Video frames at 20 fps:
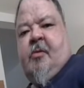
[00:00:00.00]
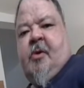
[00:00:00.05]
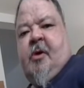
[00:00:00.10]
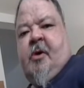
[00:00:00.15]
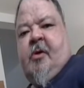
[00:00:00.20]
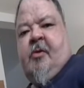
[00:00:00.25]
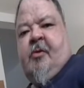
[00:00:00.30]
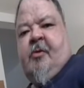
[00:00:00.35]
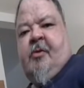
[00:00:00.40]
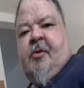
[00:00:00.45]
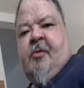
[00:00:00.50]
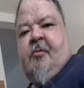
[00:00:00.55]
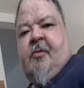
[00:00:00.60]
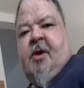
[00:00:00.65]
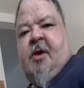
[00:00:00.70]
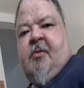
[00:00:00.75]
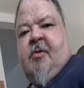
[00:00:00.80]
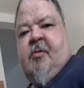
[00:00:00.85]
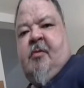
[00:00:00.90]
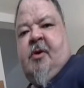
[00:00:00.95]
other than
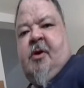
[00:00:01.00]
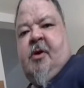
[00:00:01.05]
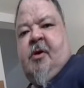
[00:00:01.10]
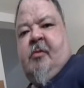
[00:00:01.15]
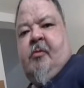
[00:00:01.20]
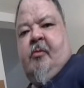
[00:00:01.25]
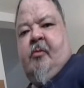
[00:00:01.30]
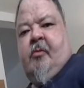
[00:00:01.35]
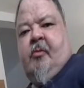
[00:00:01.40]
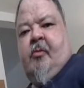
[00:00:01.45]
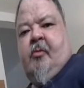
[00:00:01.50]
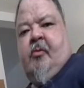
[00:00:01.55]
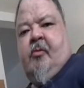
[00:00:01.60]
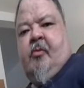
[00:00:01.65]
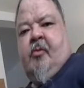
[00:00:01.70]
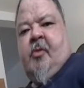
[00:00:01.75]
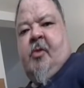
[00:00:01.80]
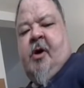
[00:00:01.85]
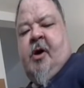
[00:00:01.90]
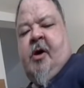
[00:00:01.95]
maybe being
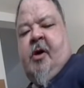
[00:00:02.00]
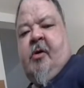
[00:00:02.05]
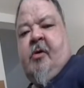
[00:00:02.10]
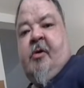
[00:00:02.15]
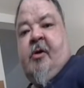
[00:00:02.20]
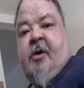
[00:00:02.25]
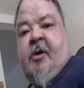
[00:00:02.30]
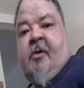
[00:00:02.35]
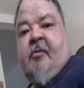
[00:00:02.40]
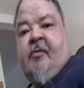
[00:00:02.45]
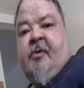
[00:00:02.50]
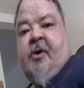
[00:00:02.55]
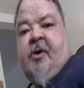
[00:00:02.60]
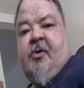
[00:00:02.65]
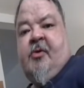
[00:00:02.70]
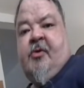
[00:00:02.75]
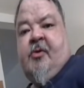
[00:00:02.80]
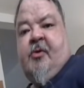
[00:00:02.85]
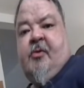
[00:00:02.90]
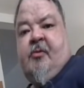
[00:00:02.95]
higher in
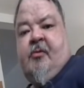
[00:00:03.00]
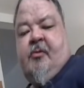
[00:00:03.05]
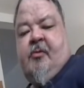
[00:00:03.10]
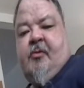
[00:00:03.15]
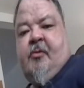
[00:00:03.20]
elevation.